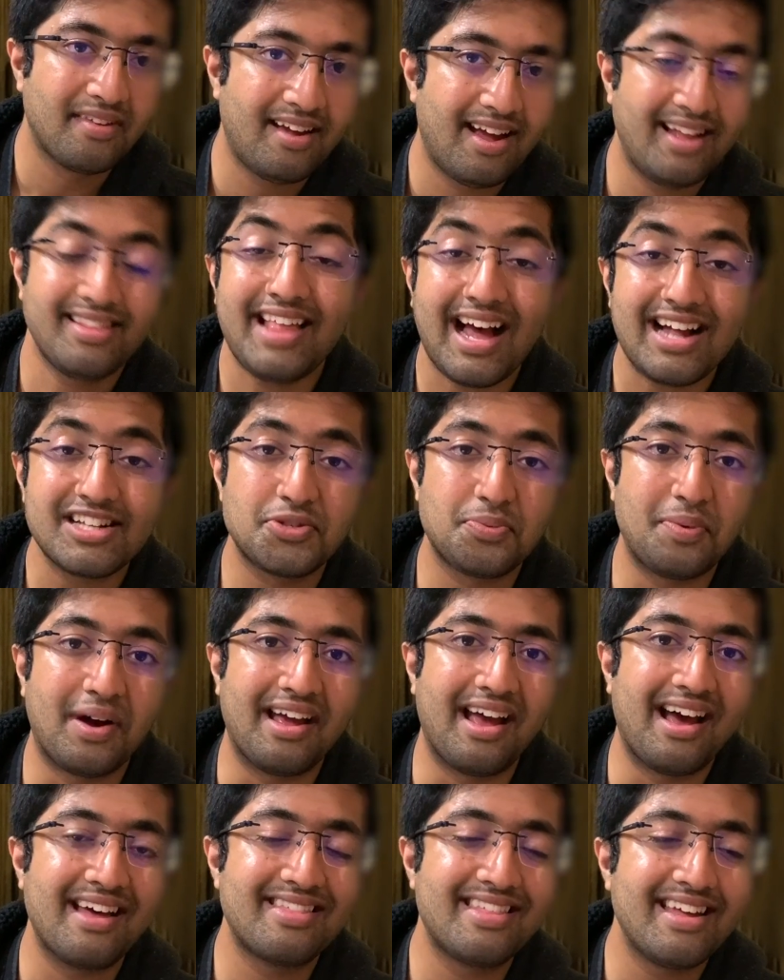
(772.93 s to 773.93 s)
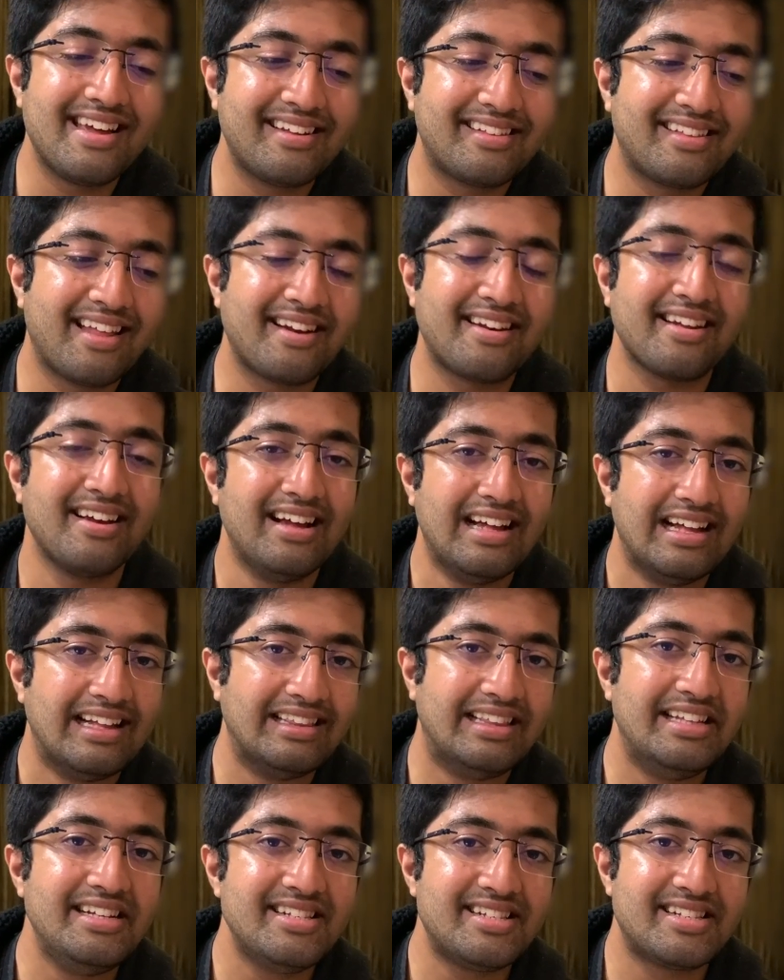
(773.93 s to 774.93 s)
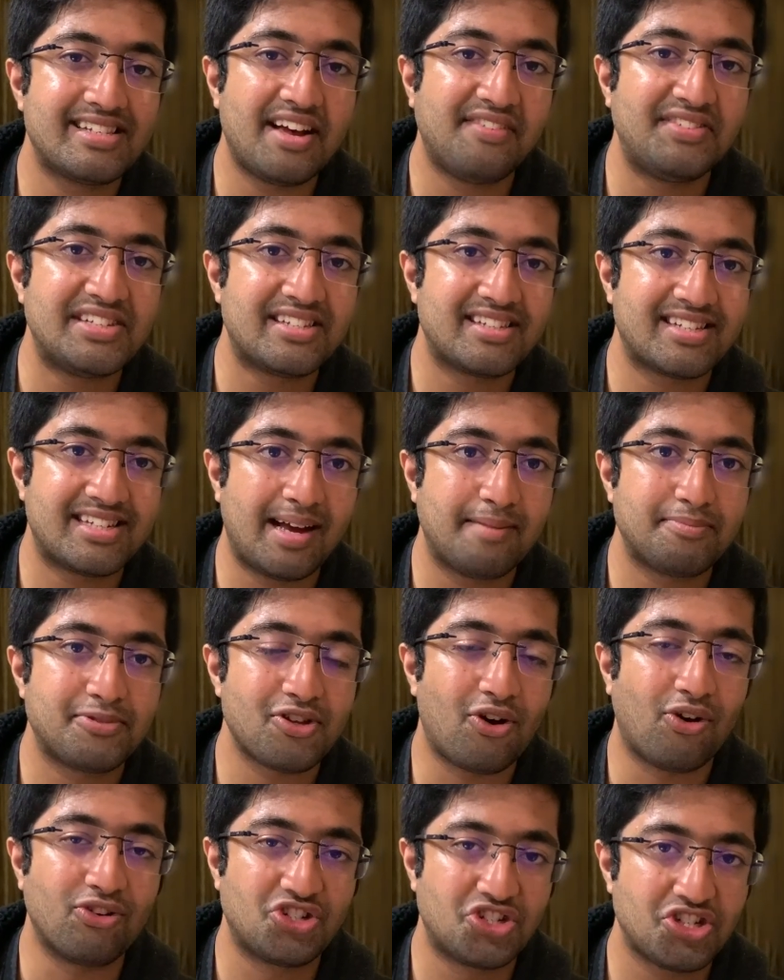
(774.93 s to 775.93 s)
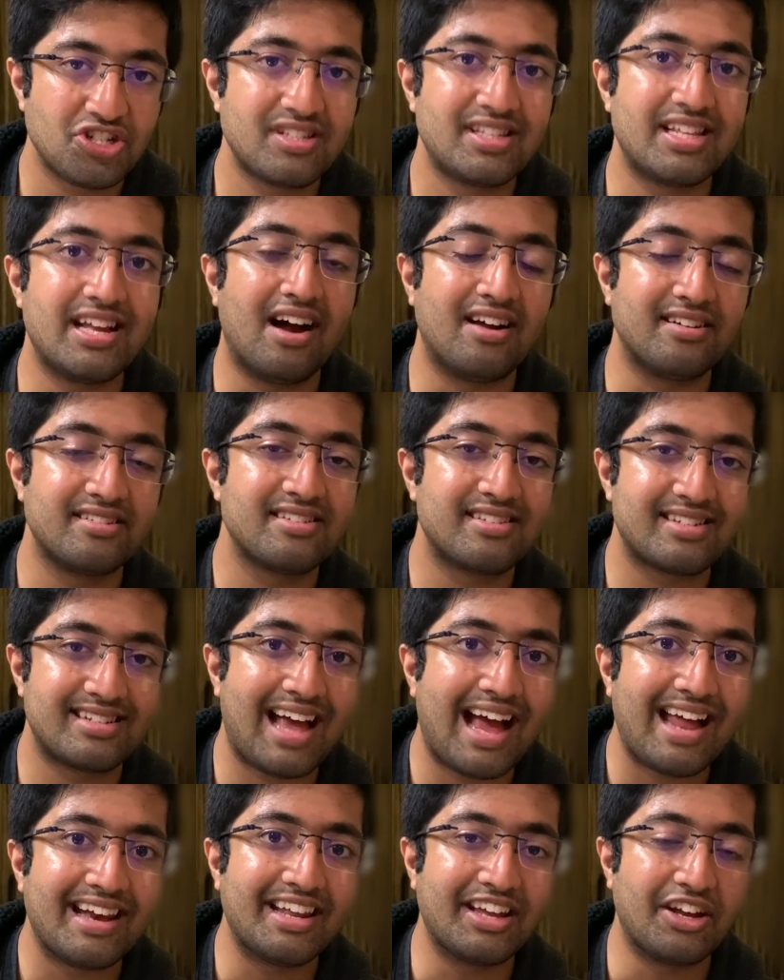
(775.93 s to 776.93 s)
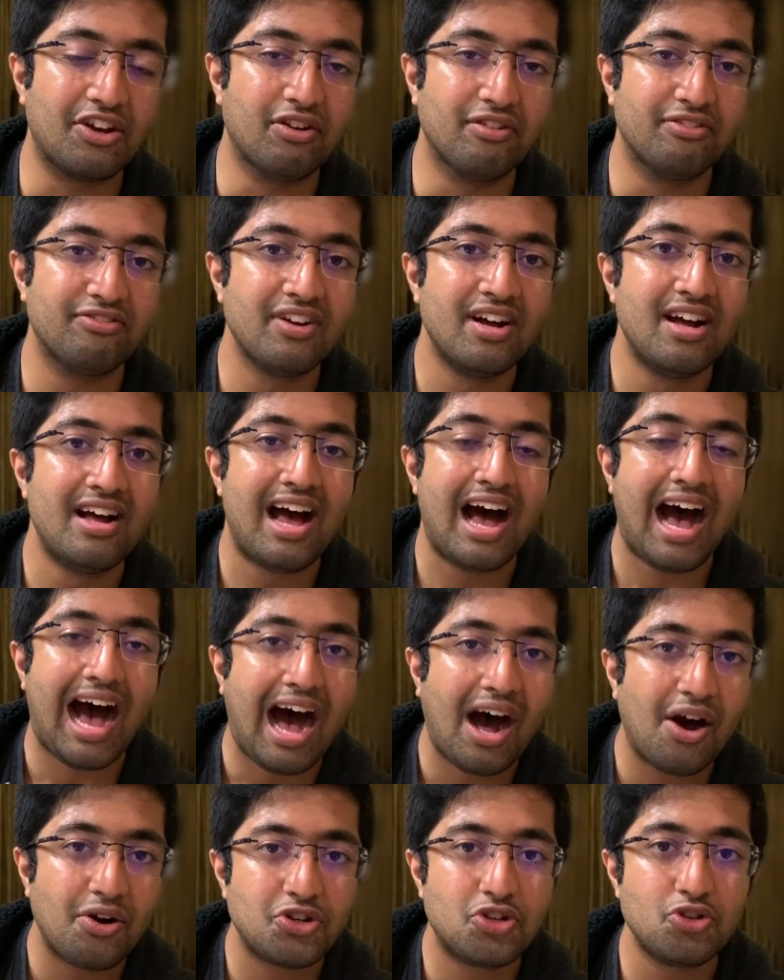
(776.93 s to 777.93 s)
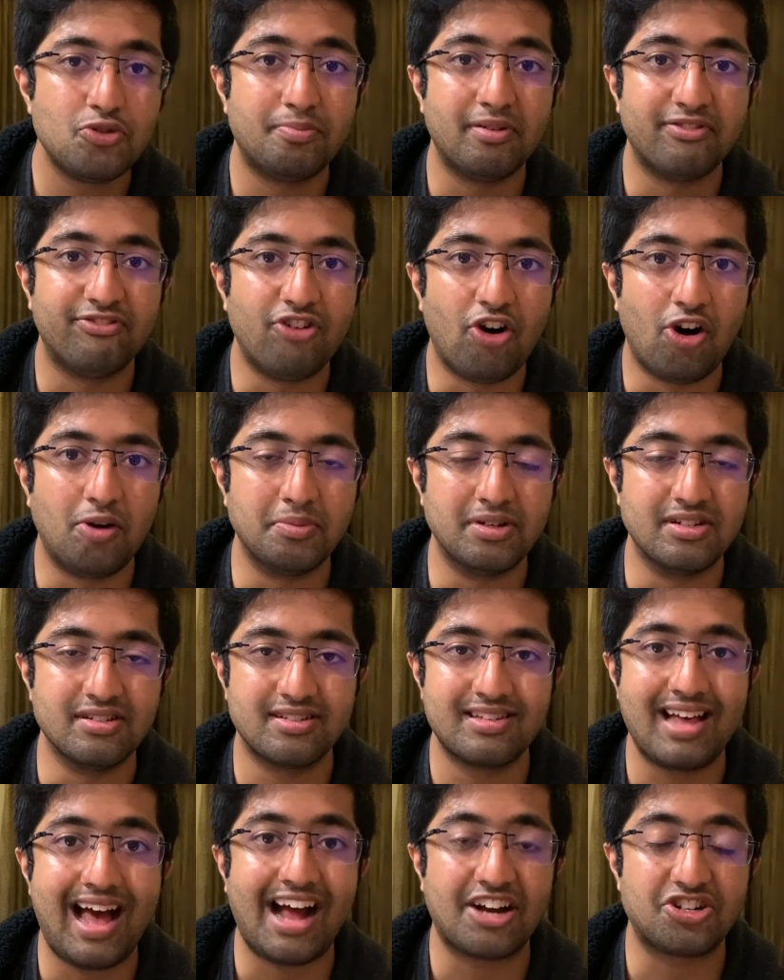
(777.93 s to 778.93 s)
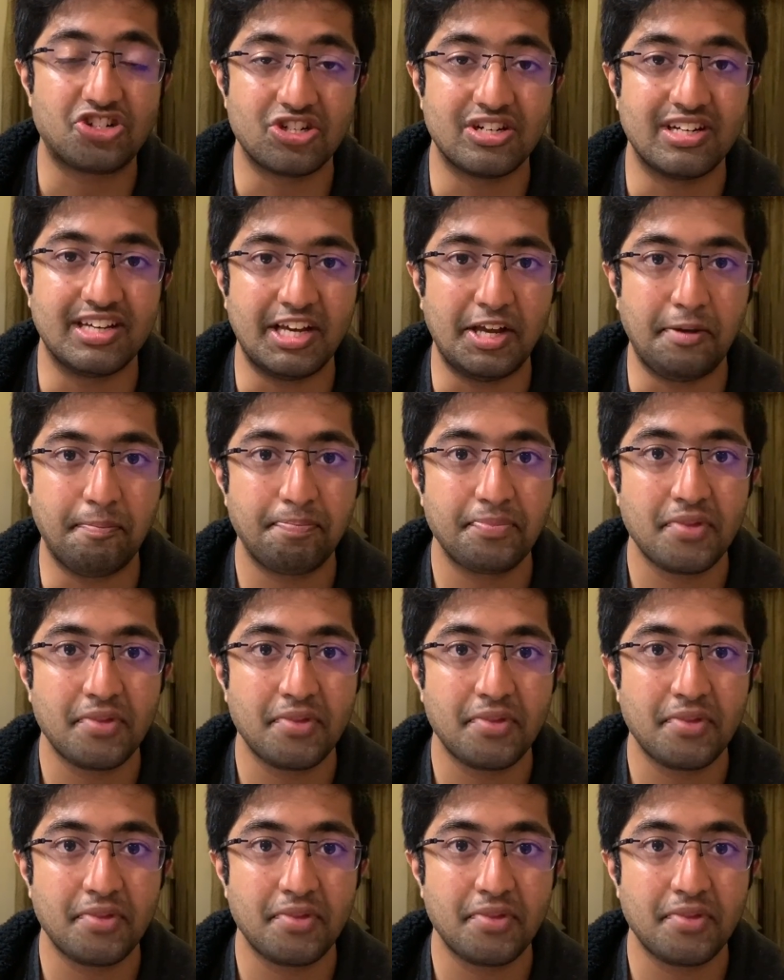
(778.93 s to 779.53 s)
And that's why I think that these 7 steps are just the understanding of how do performers actually